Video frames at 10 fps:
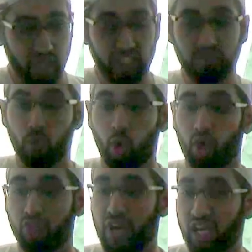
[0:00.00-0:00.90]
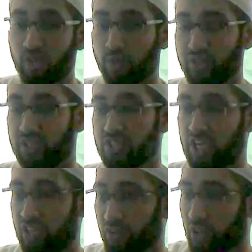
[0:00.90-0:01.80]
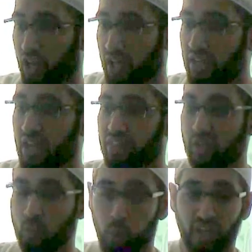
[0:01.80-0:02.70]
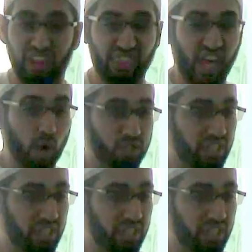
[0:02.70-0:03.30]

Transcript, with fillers: it's more valuable in the sight of Allah than 1,000